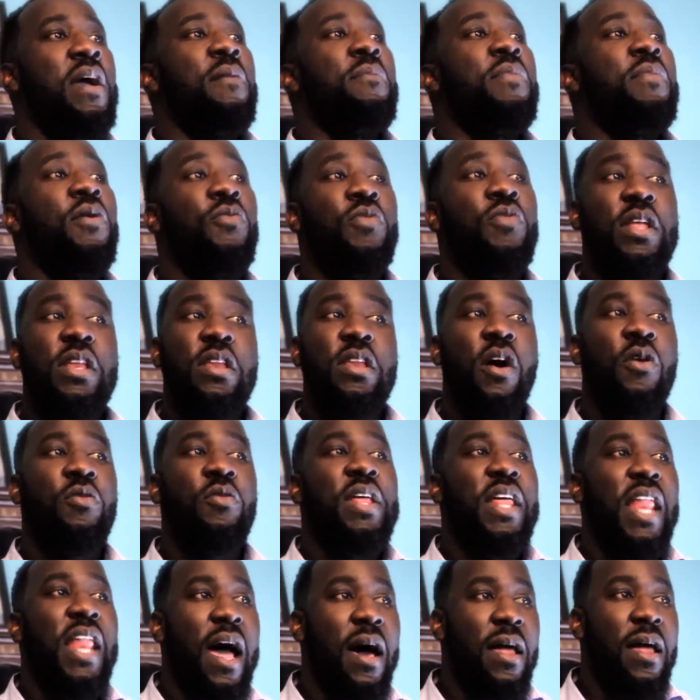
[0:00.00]
But we know
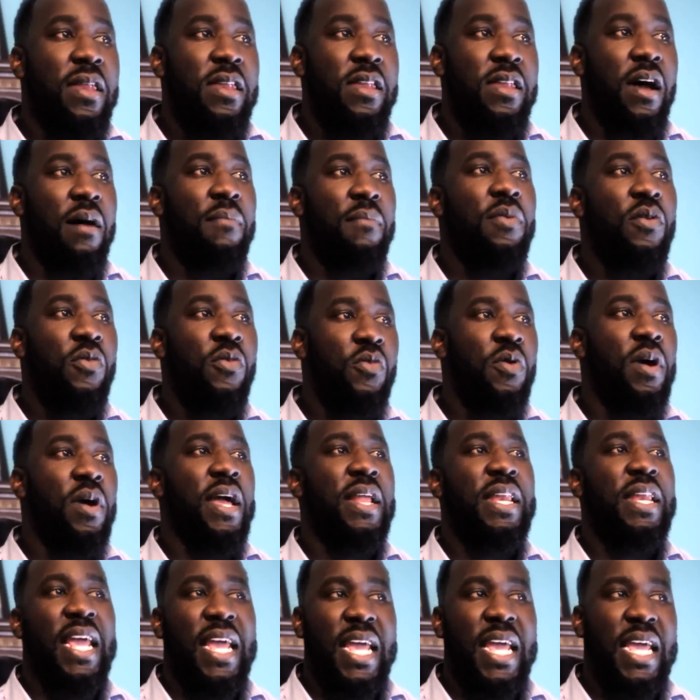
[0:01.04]
that our number
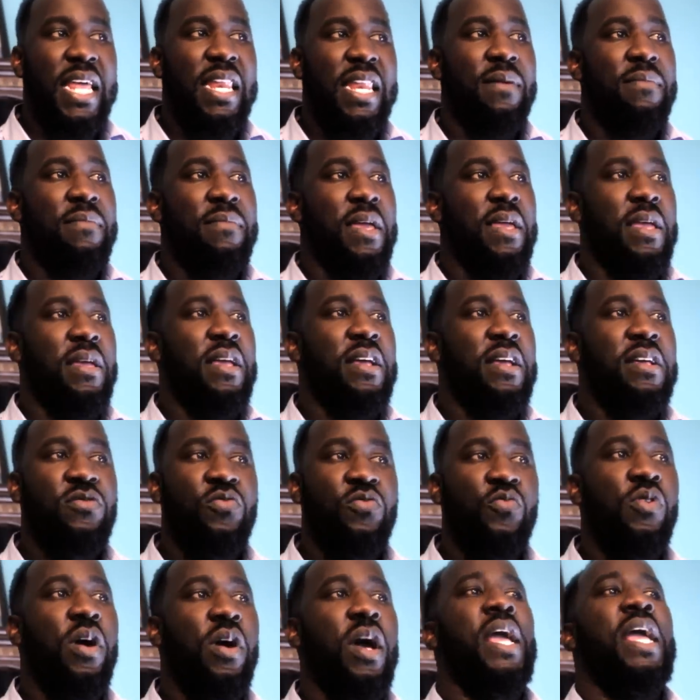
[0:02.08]
one enemy is
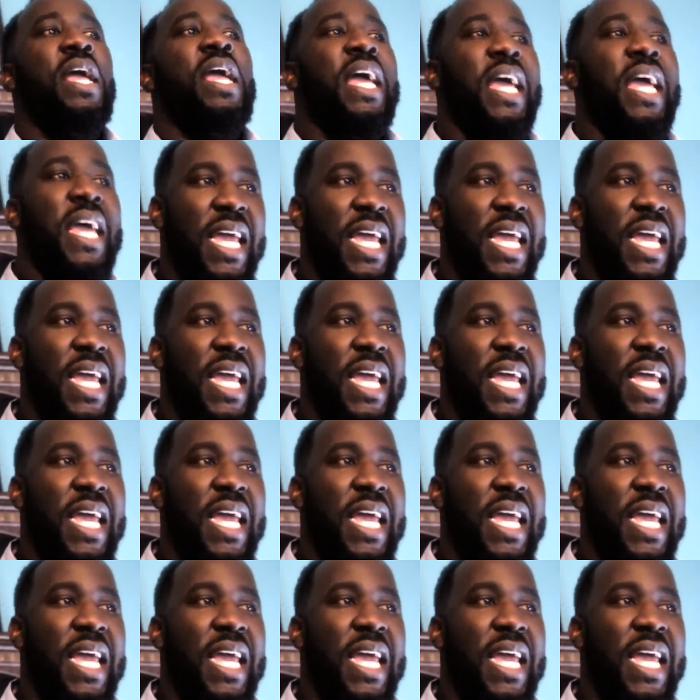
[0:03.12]
what?